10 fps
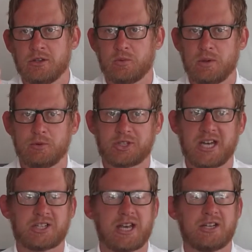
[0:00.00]
that we must
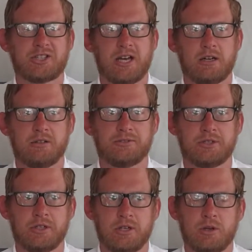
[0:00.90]
ask ourselves
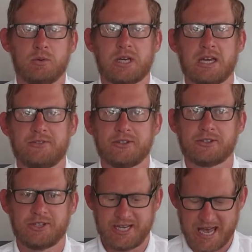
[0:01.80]
will give
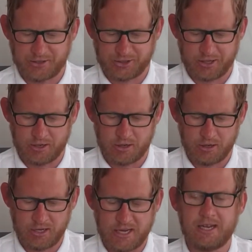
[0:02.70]
us the answer.
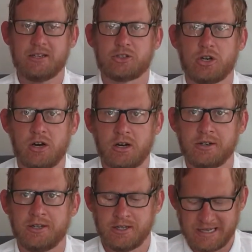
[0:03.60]
Is
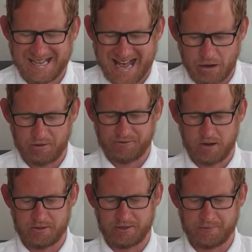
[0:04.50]
God our
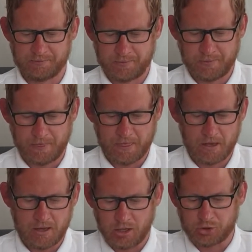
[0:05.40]
Father?
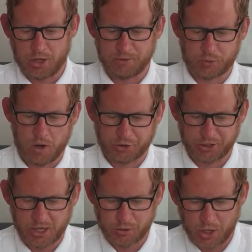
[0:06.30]
And Thomas
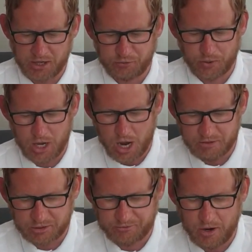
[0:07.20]
Watson goes on, if we are
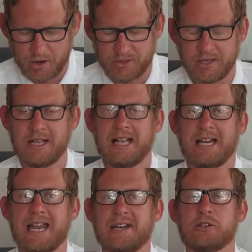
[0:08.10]
His Father,
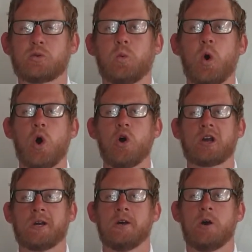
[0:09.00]
let us
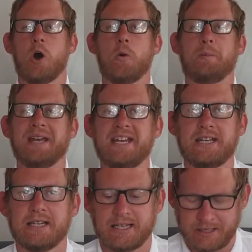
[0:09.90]
walk
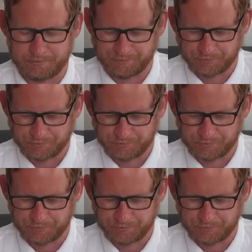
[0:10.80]
obediently